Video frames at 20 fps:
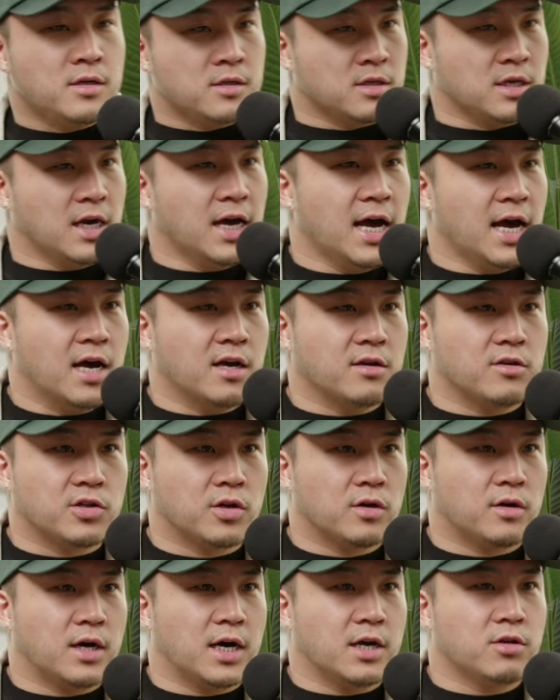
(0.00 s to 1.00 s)
Yeah, you
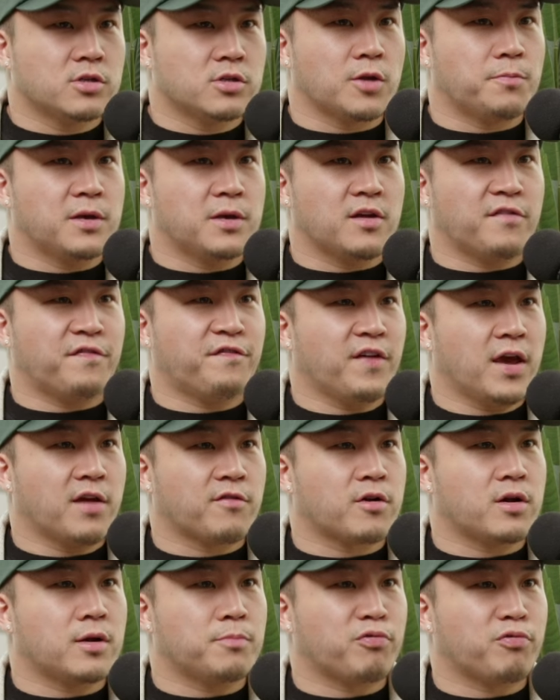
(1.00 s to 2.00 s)
know, I used to be the
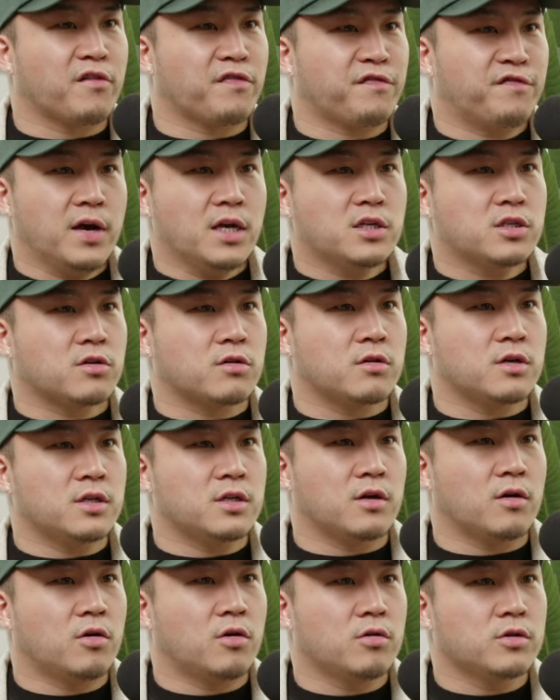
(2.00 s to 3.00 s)
favorite professor in
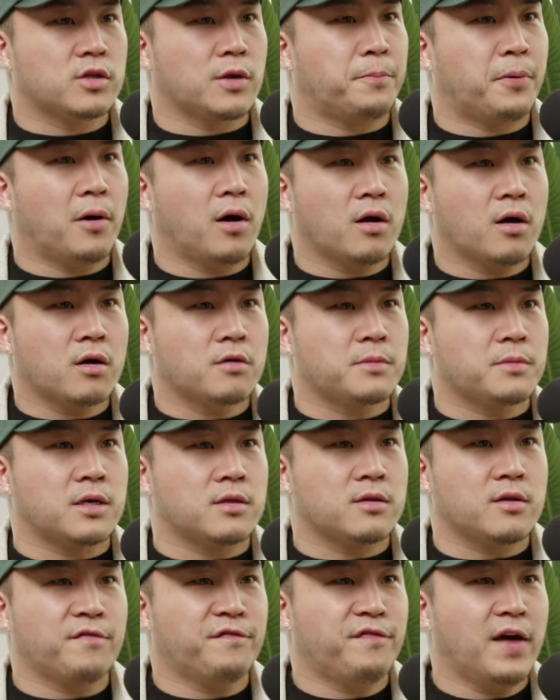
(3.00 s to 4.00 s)
the whole department.
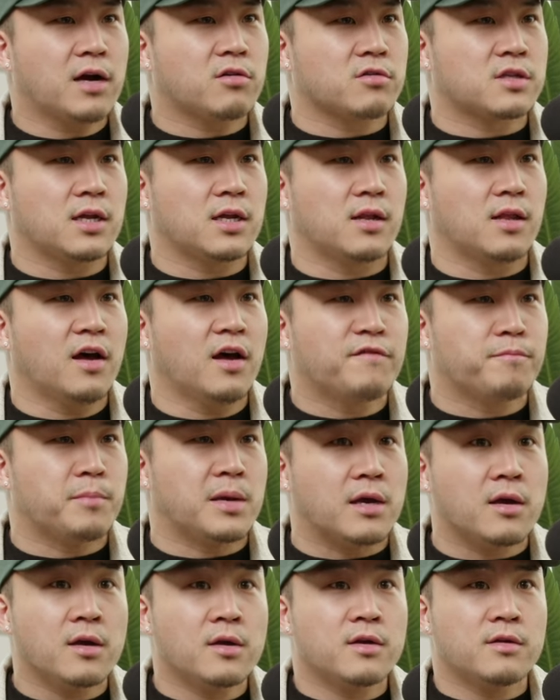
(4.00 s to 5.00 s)
The faculty loved
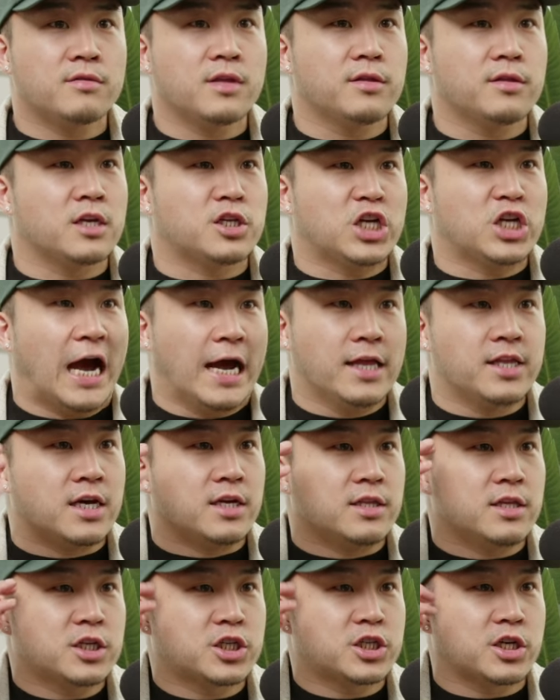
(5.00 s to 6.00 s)
me. Then the China
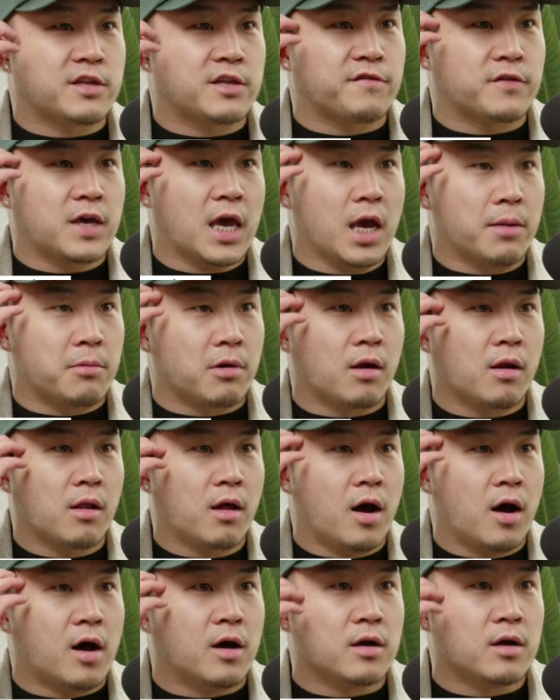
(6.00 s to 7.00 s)
initiative came
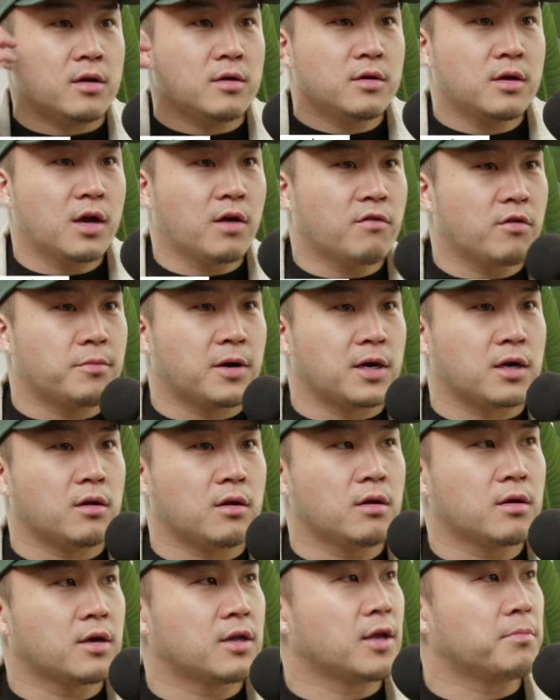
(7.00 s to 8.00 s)
along. Everybody
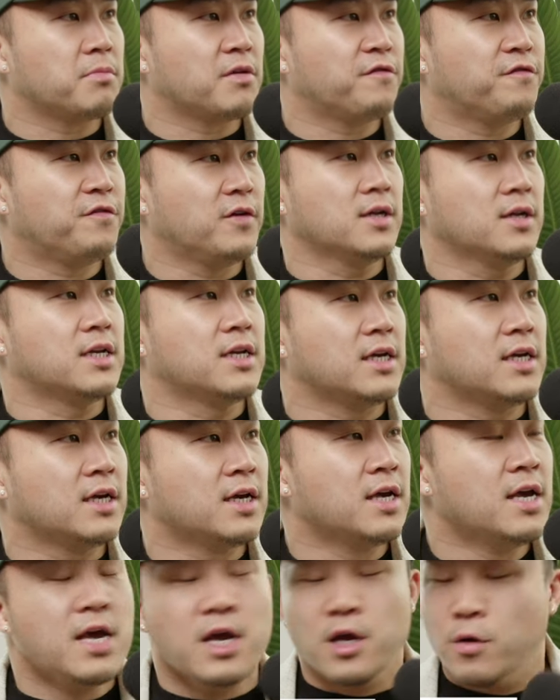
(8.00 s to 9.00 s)
looking at me funny.
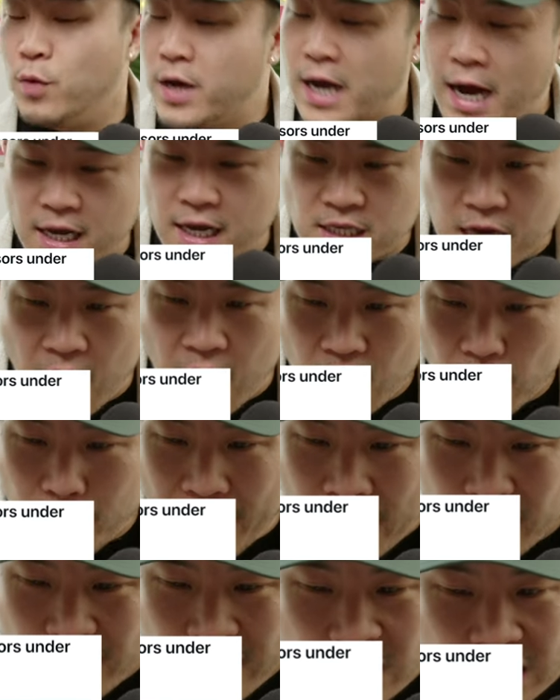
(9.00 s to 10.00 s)
We got to talk
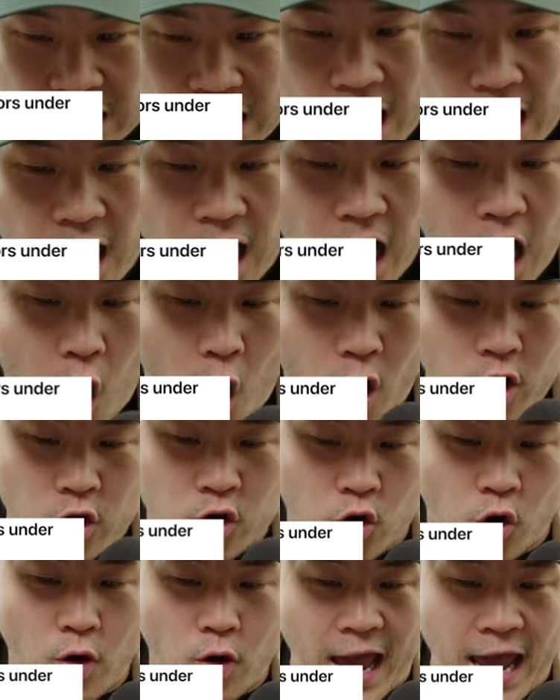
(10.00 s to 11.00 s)
about this
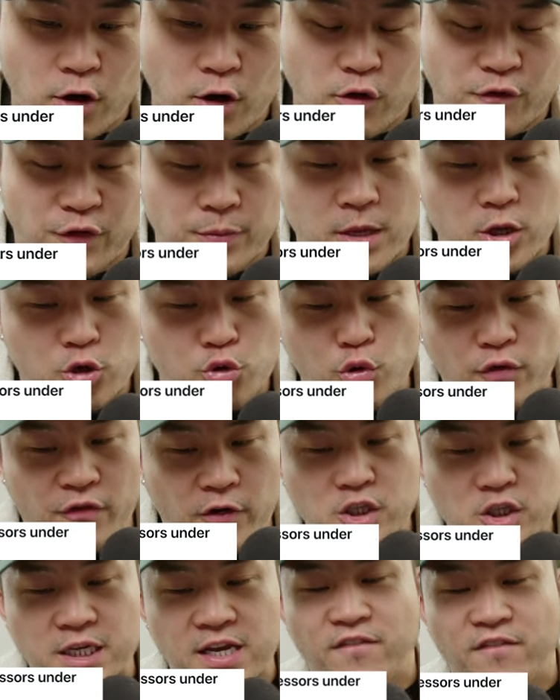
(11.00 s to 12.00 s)
article, Andrew, from the
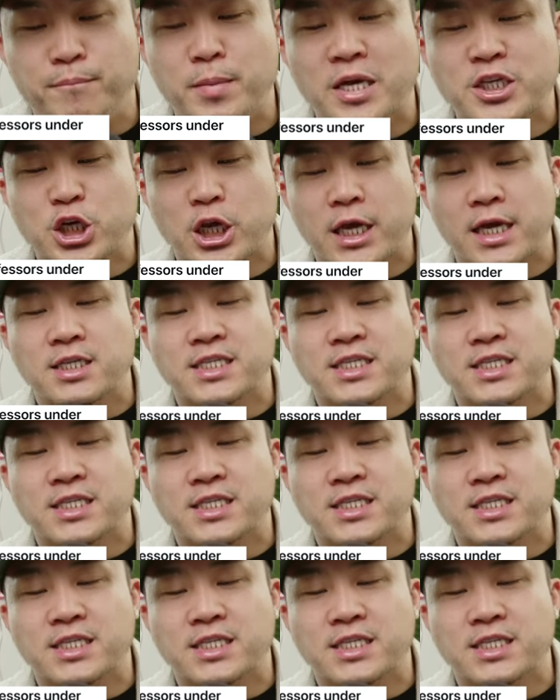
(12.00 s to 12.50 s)
University of Michigan